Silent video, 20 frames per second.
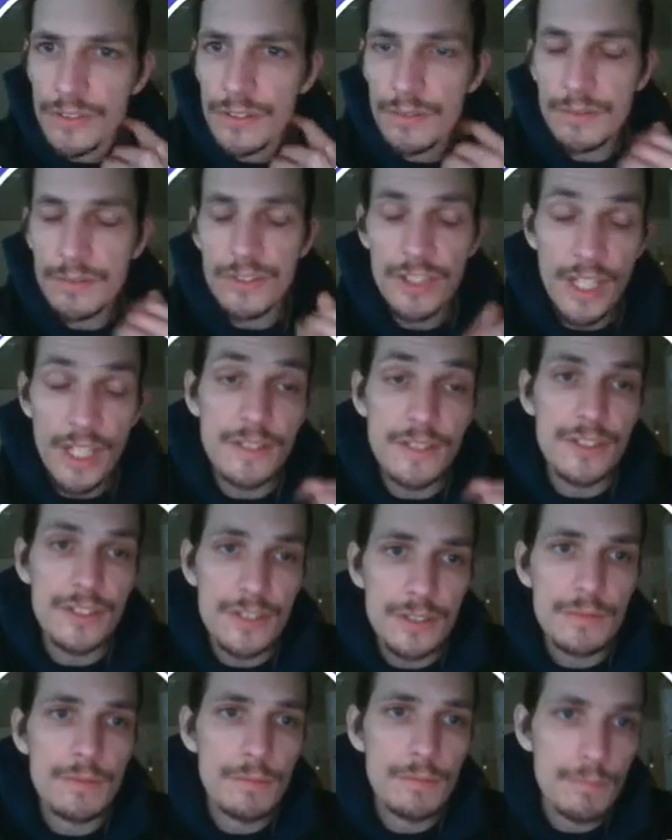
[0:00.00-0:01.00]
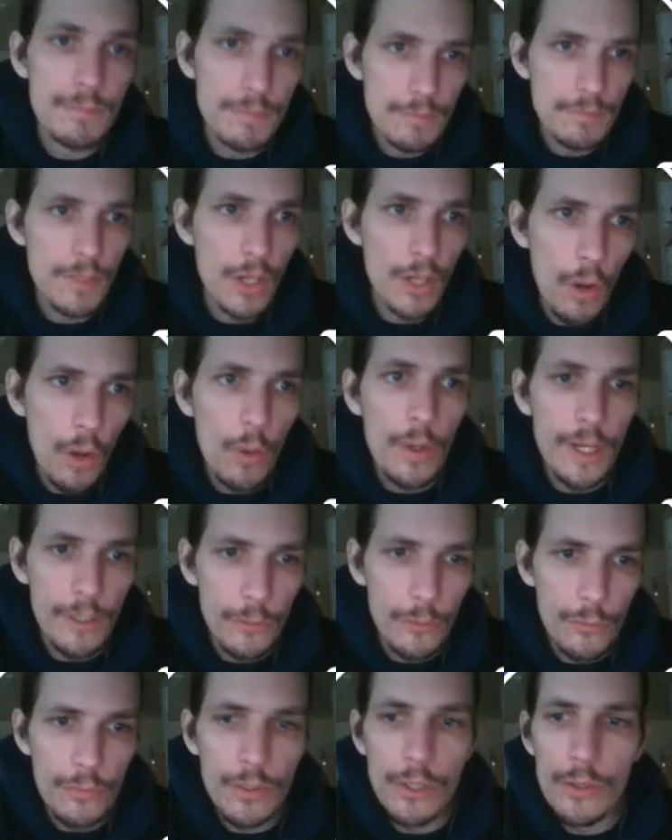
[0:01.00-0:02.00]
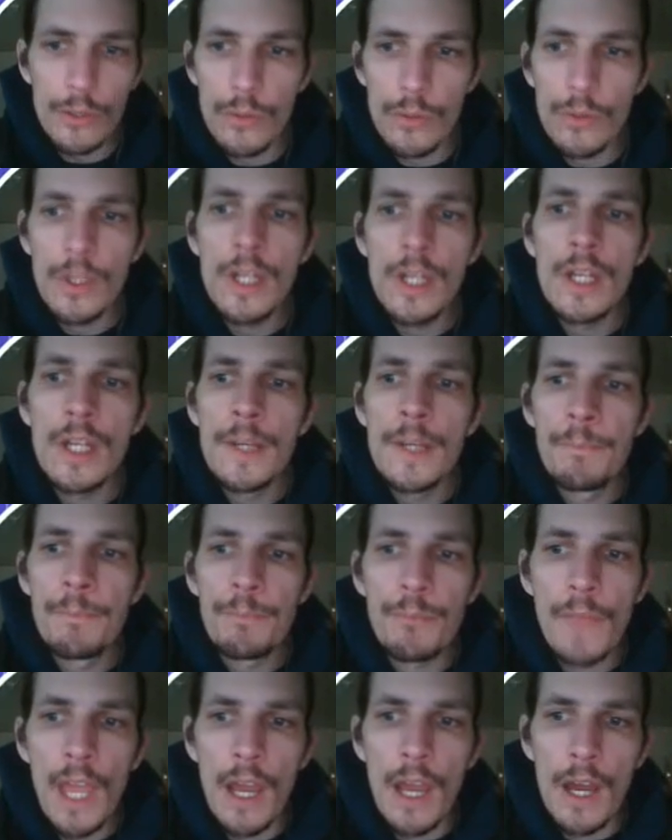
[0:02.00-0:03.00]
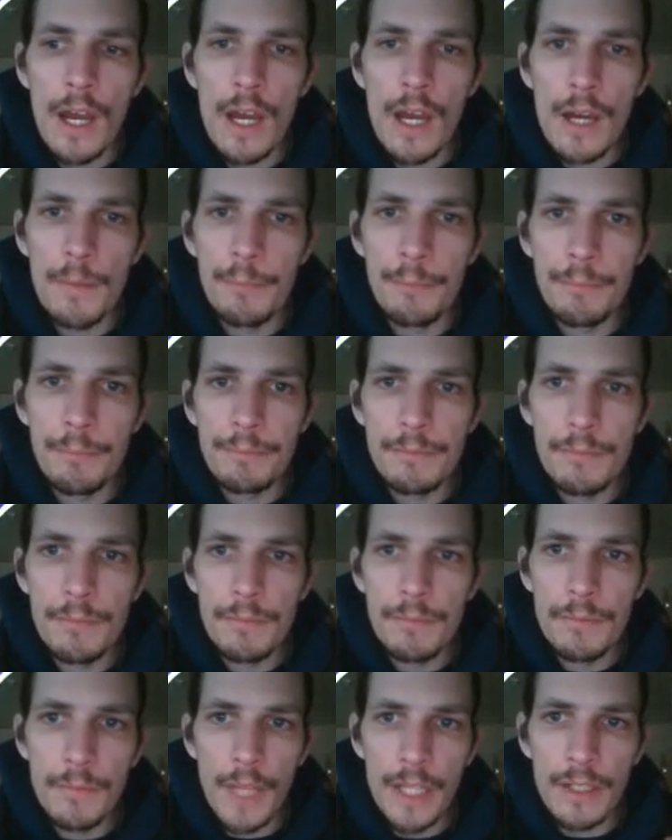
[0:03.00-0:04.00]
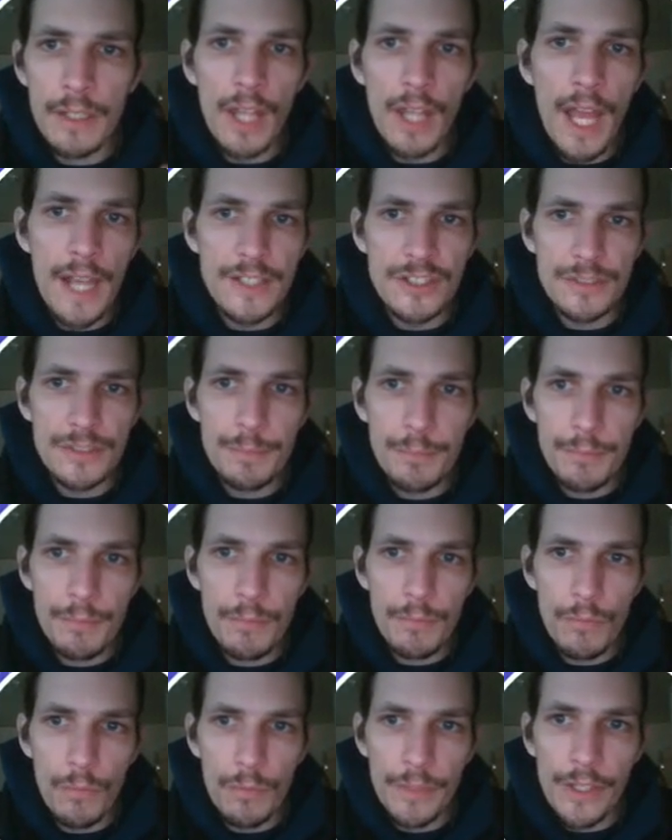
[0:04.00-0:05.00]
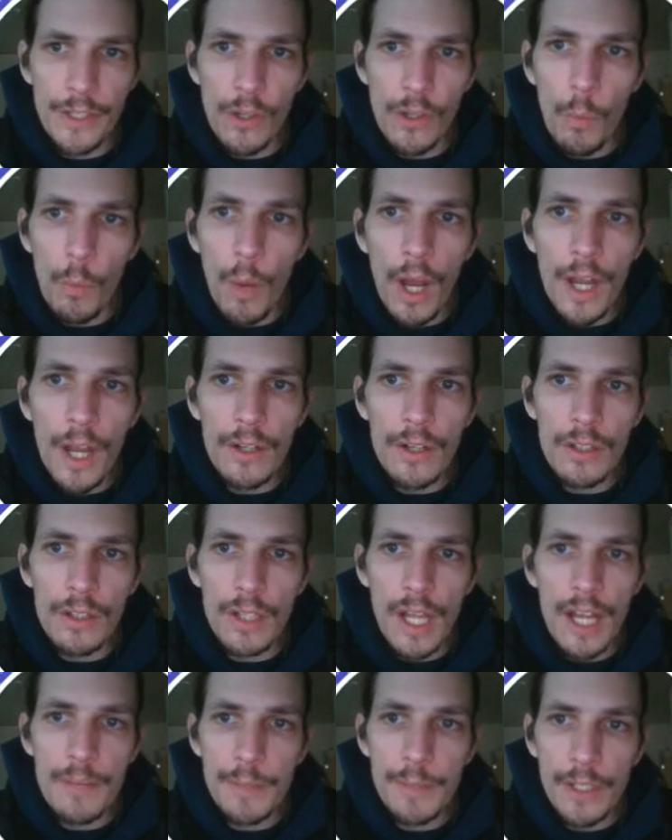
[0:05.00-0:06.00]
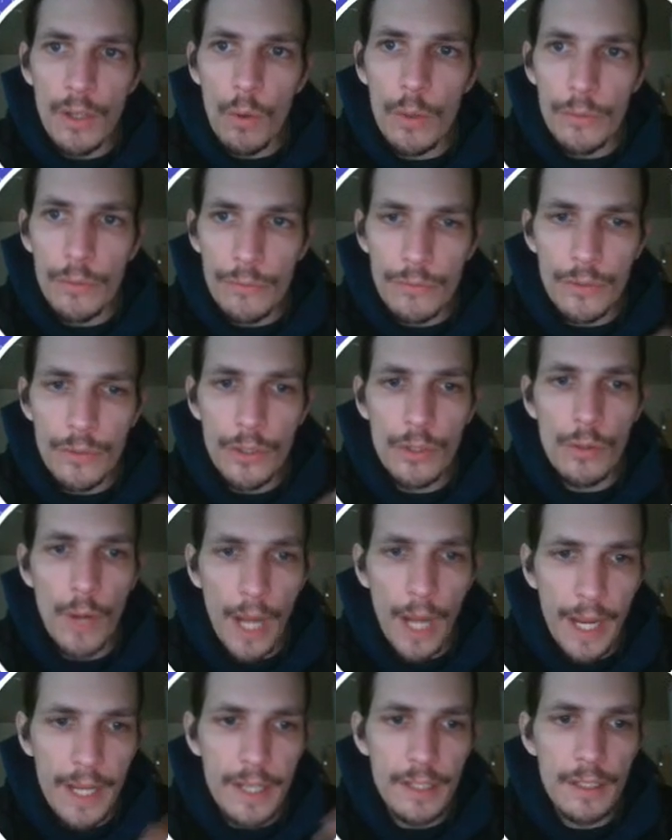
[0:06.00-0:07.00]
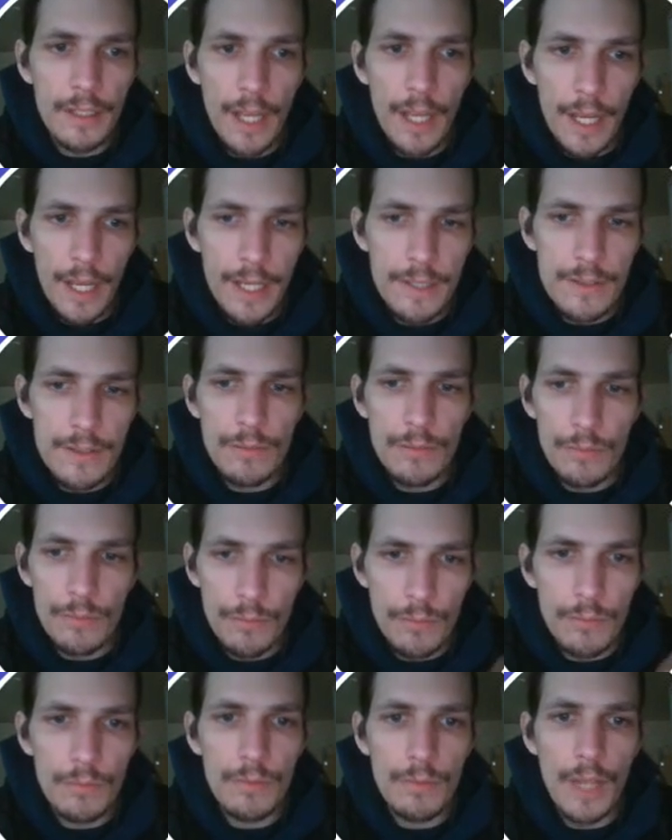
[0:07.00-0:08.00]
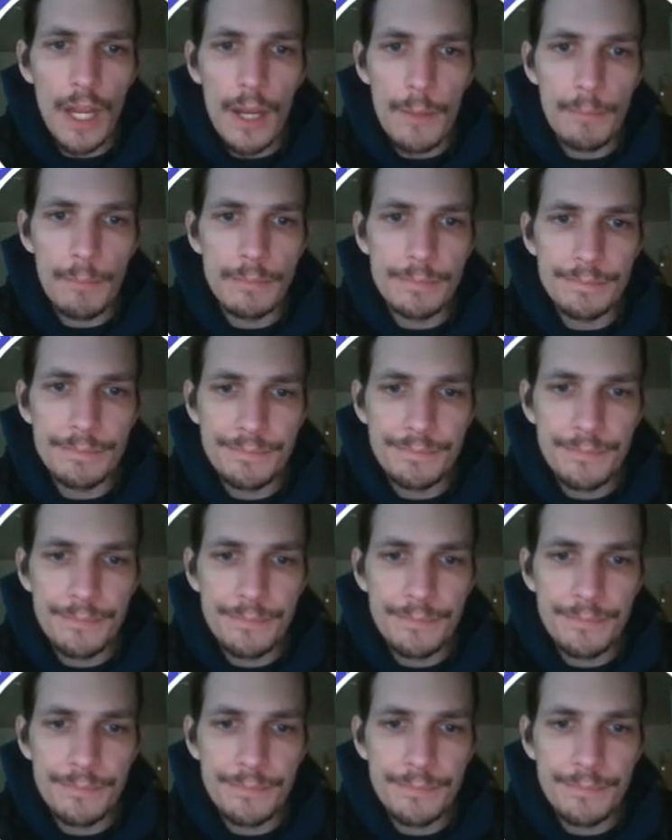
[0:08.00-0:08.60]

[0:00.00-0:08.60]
since going through, in the last little while. I've been going through and um,